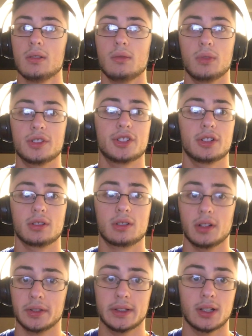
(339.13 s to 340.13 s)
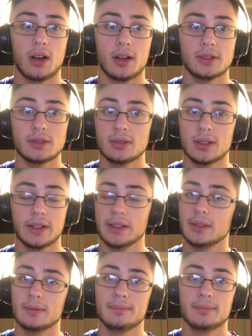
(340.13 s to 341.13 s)
what you're clicking on,
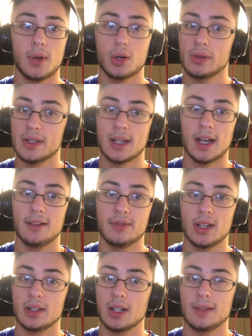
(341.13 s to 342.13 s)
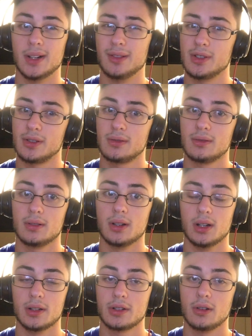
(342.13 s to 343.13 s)
and always have an antivirus
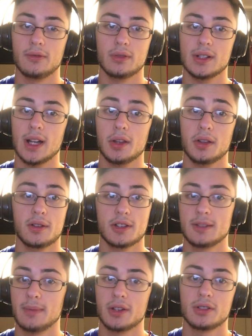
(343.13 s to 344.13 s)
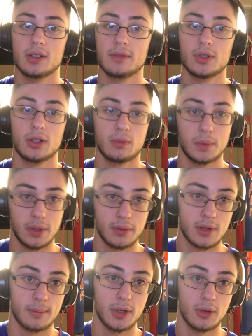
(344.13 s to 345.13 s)
software downloaded, especially if you're on a Windows
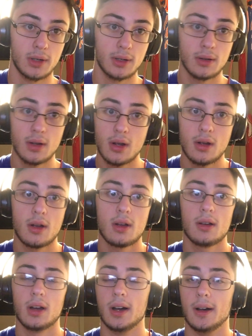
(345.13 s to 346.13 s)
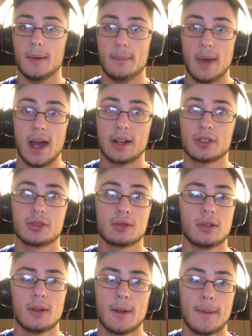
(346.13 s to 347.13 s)
computer. Macs,
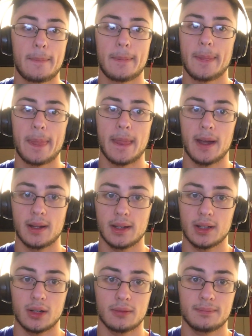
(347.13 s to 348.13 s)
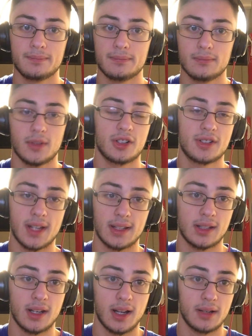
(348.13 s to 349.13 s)
they're said
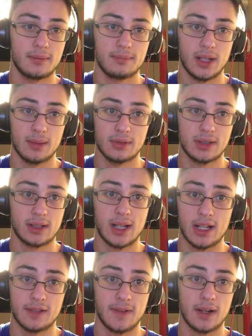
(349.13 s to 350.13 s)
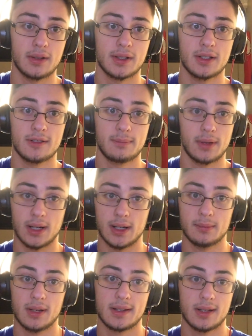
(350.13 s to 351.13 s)
to not be able to catch viruses, but I
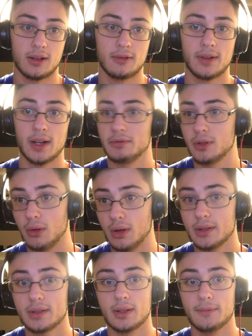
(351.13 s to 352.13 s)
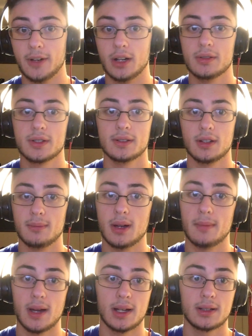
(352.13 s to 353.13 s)
myself have caught some viruses on my
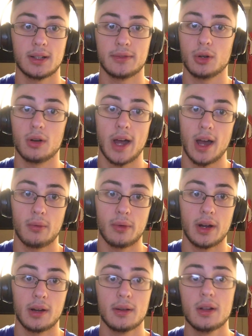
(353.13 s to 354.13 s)
Mac. I've caught adware.